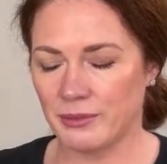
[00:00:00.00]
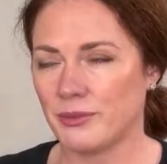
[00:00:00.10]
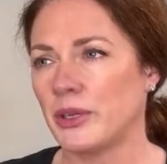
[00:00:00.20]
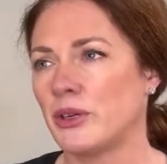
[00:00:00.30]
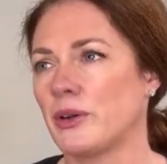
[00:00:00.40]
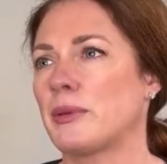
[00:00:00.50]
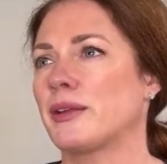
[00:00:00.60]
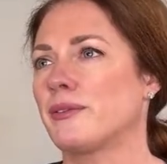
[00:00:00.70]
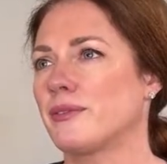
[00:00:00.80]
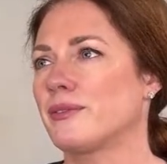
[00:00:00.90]
Well, you know what I
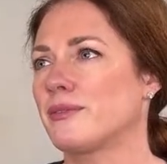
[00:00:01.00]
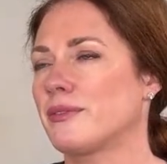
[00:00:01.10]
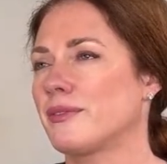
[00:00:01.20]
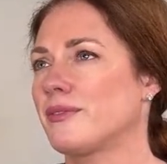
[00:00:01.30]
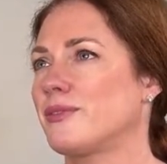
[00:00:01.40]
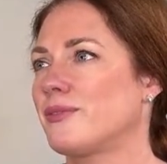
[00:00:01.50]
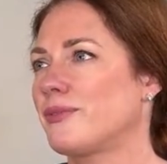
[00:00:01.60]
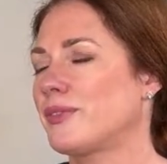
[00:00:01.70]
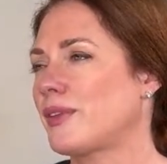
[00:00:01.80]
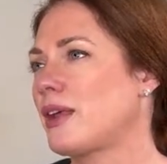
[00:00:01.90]
mean.
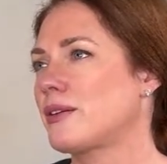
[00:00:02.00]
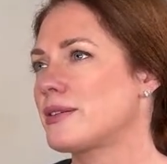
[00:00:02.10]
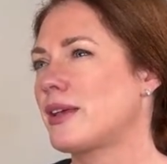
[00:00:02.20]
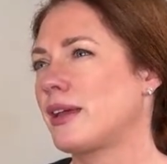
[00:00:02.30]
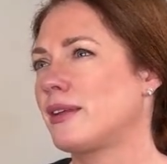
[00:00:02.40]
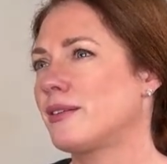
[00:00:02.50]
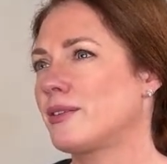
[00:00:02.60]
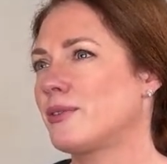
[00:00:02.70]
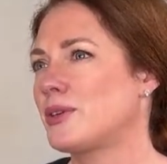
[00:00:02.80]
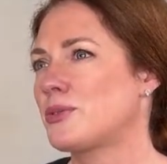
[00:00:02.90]
How do I say it?
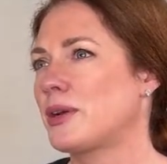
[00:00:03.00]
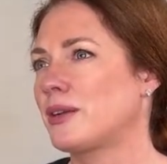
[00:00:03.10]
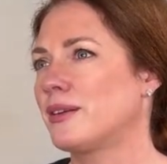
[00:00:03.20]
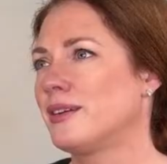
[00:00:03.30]
Which one?